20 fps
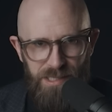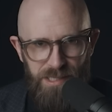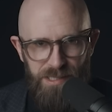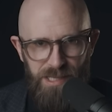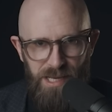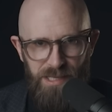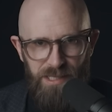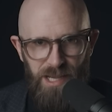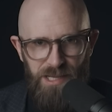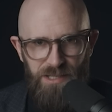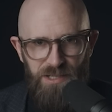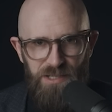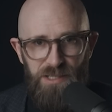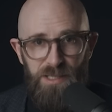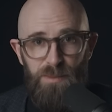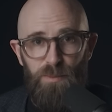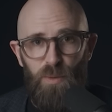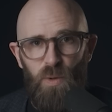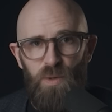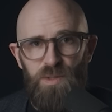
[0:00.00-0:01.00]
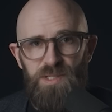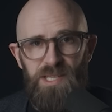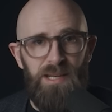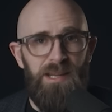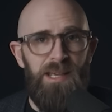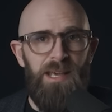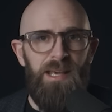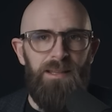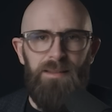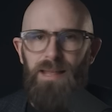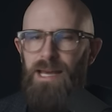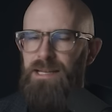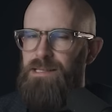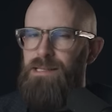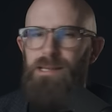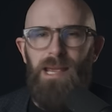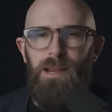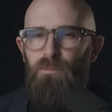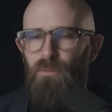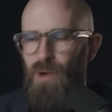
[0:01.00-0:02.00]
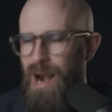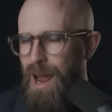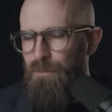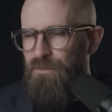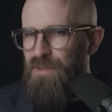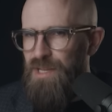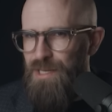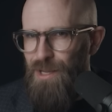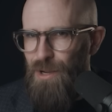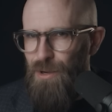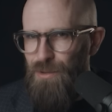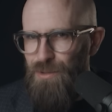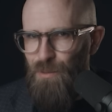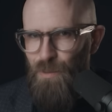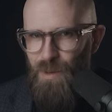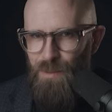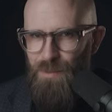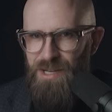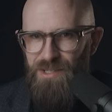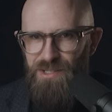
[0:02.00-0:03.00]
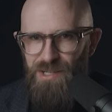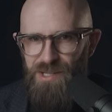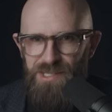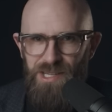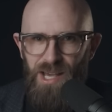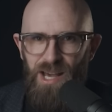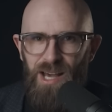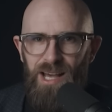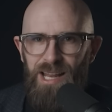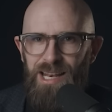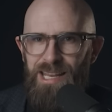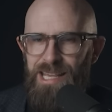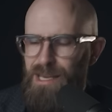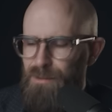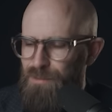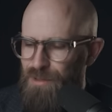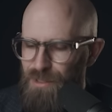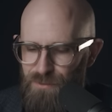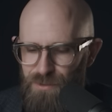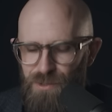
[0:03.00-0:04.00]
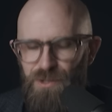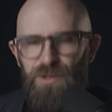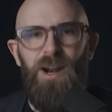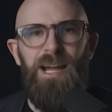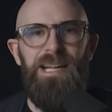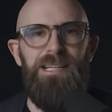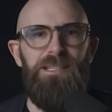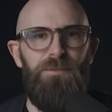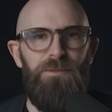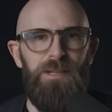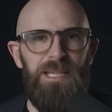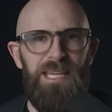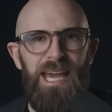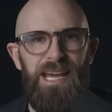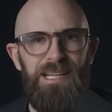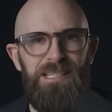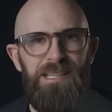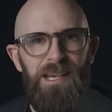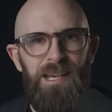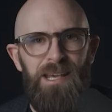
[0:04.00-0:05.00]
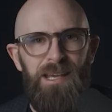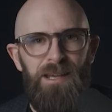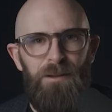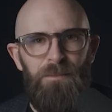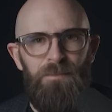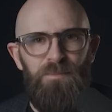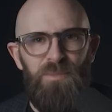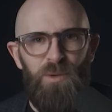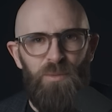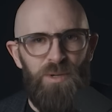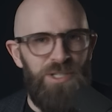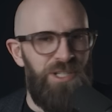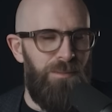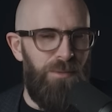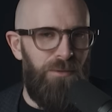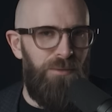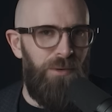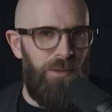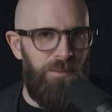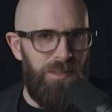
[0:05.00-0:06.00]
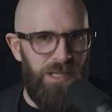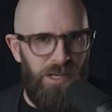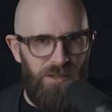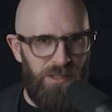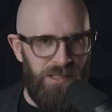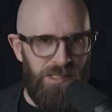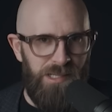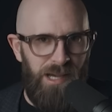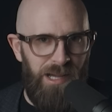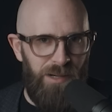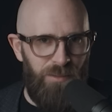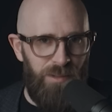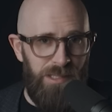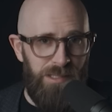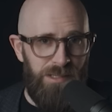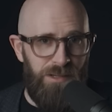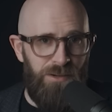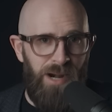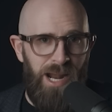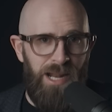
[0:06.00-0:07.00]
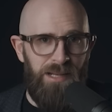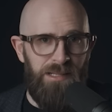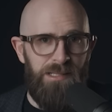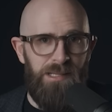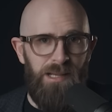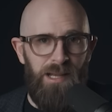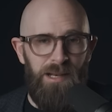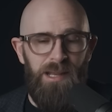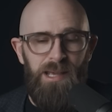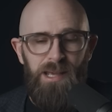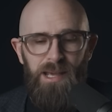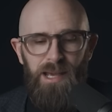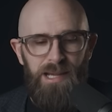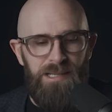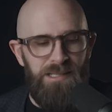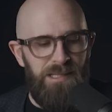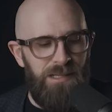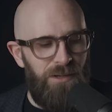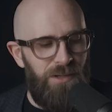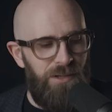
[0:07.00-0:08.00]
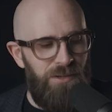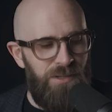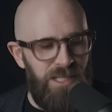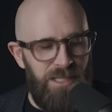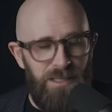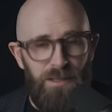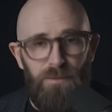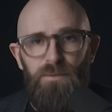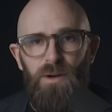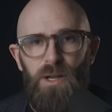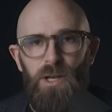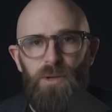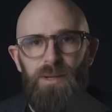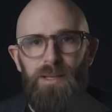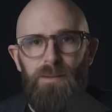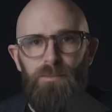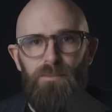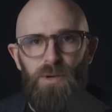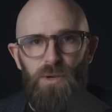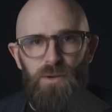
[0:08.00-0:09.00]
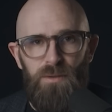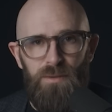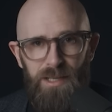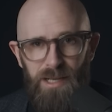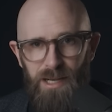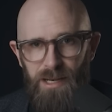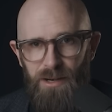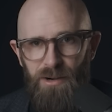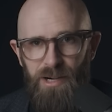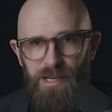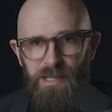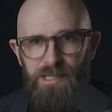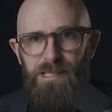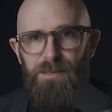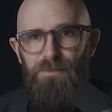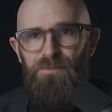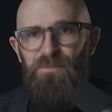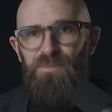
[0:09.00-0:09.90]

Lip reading: his dedication to sport in that same rap video that we mentioned earlier but have tried to forget, which he performed alongside with his grandson and included the following moving lyrics: